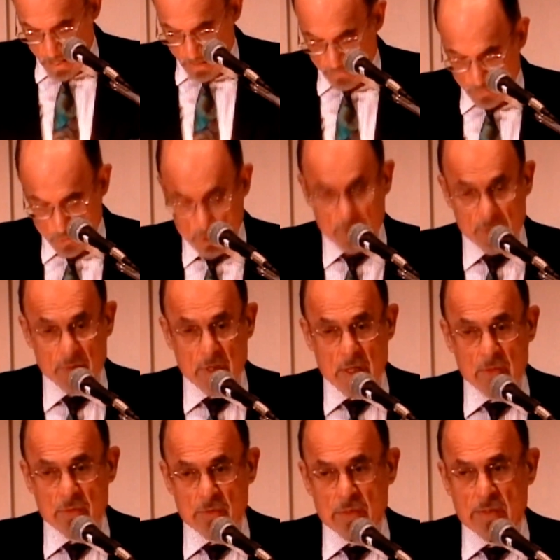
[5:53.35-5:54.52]
of course,
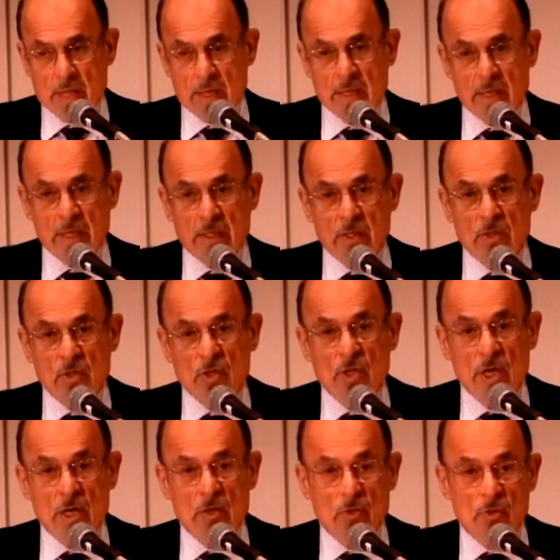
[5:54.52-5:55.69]
is that it can
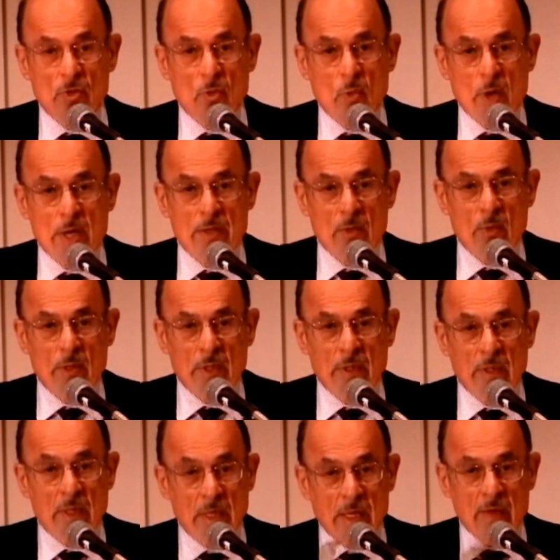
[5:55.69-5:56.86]
change the way that we
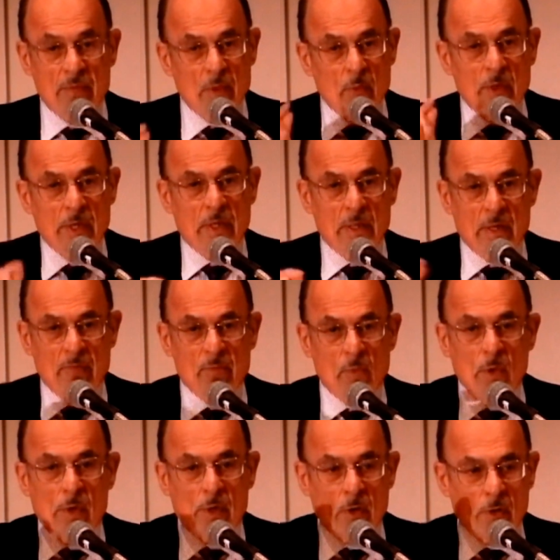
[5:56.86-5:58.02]
live, that we can live
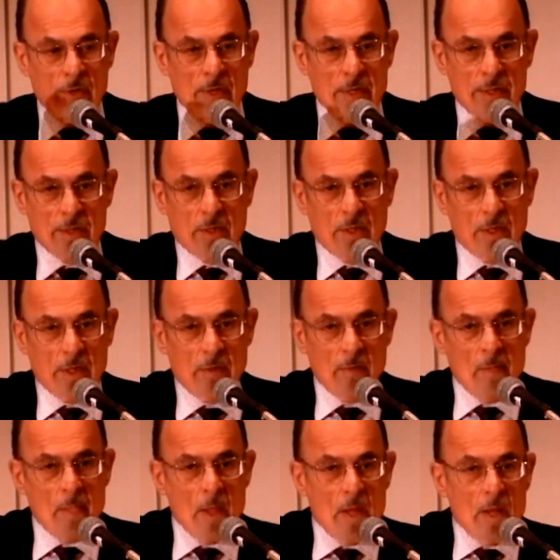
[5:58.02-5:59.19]
more authentically.
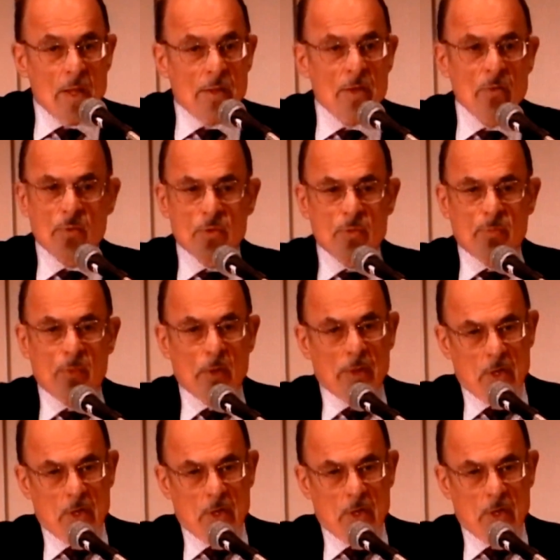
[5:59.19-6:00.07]
This was brought